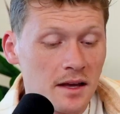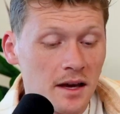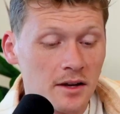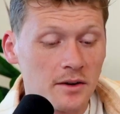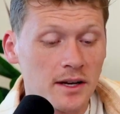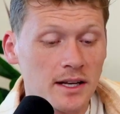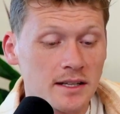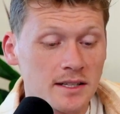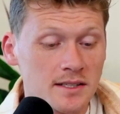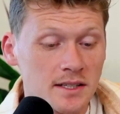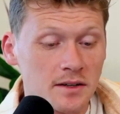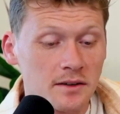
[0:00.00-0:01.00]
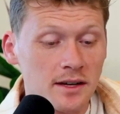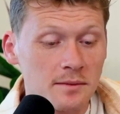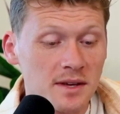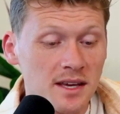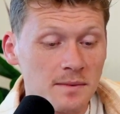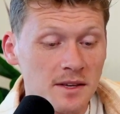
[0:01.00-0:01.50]
agree to disagree
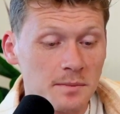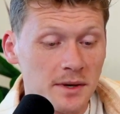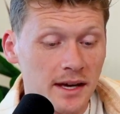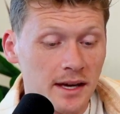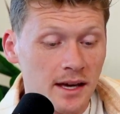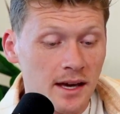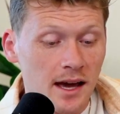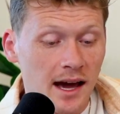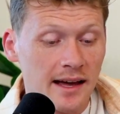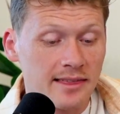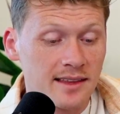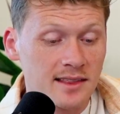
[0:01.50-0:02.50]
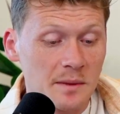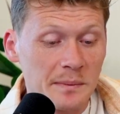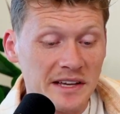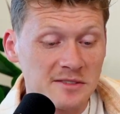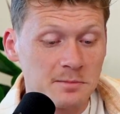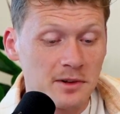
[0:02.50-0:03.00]
maybe, but I think the
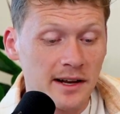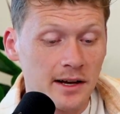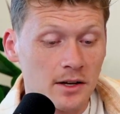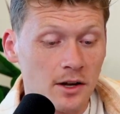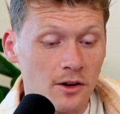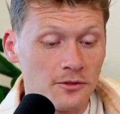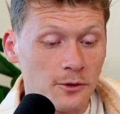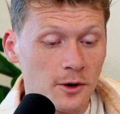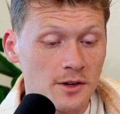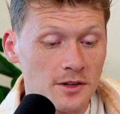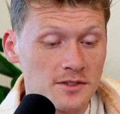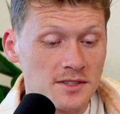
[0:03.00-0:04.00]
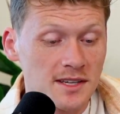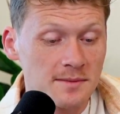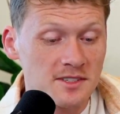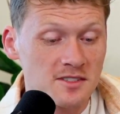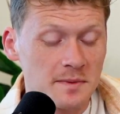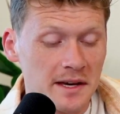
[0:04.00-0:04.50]
best player on all 4 of those
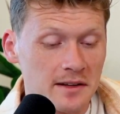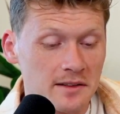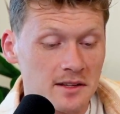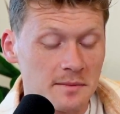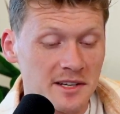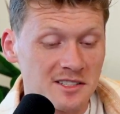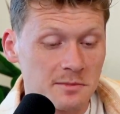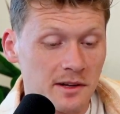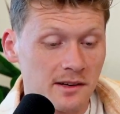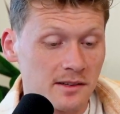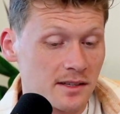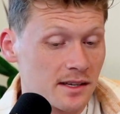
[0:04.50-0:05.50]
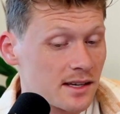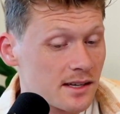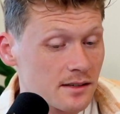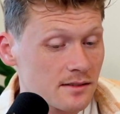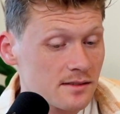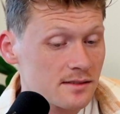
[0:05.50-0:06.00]
teams is better than the best player on the
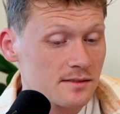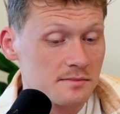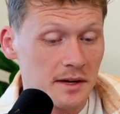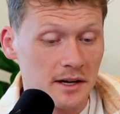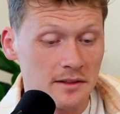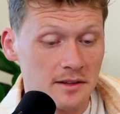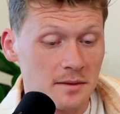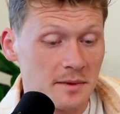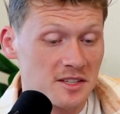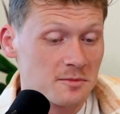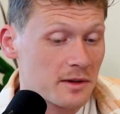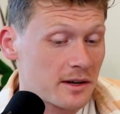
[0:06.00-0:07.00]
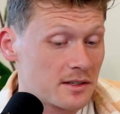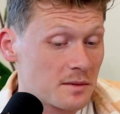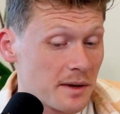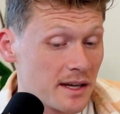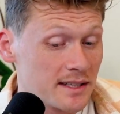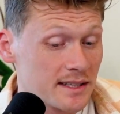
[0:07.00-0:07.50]
Kings, better than the best player on the
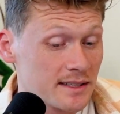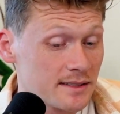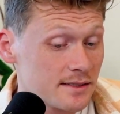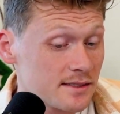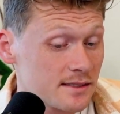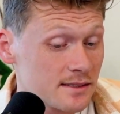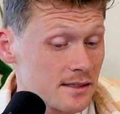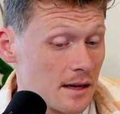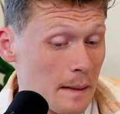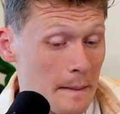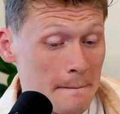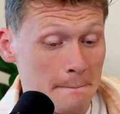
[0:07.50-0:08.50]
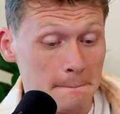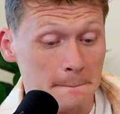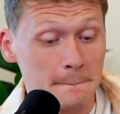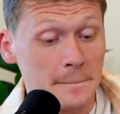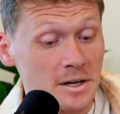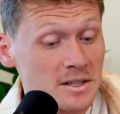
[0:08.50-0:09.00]
Pelicans.
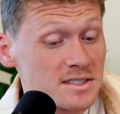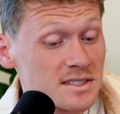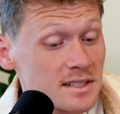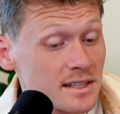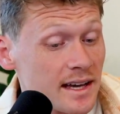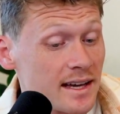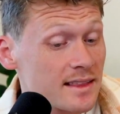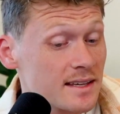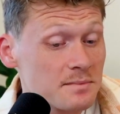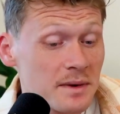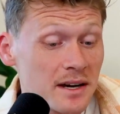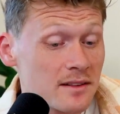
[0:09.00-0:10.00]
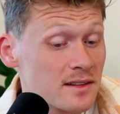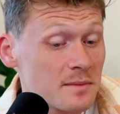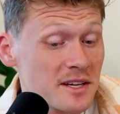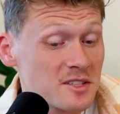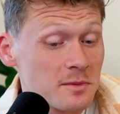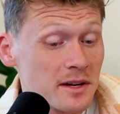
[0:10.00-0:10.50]
Personally, I think better than the
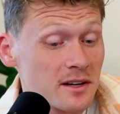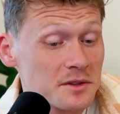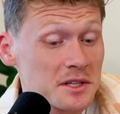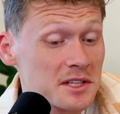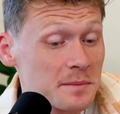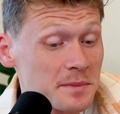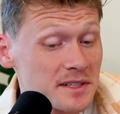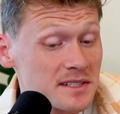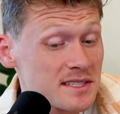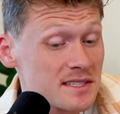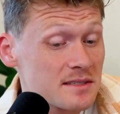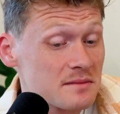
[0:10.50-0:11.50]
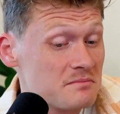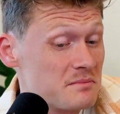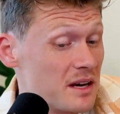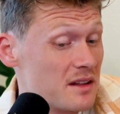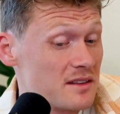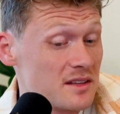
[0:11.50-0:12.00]
best player on the Clippers,
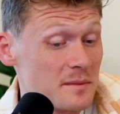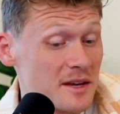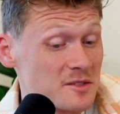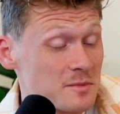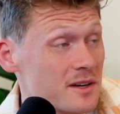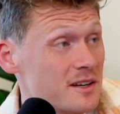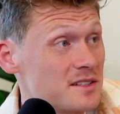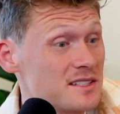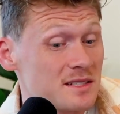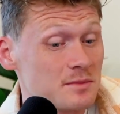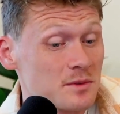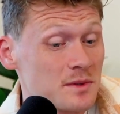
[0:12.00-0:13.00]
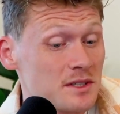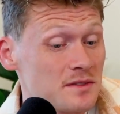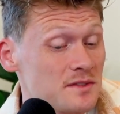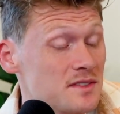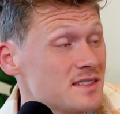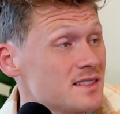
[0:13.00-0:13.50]
better than the best player on the
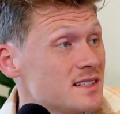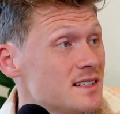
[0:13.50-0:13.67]
Timberwolves.